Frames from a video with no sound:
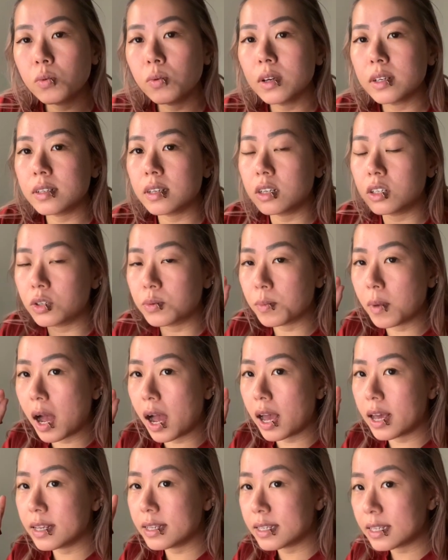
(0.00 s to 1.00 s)
which is
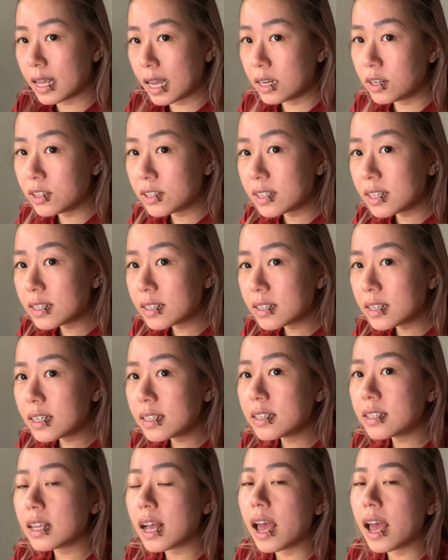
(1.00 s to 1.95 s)
my sinusitis,